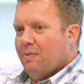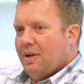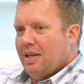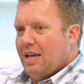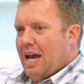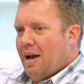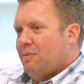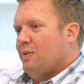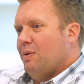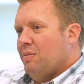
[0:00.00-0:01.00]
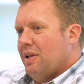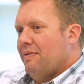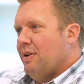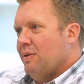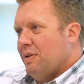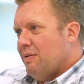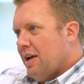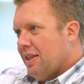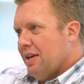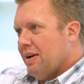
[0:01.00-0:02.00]
we absolutely believe in doing the
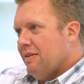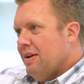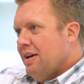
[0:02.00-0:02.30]
right thing.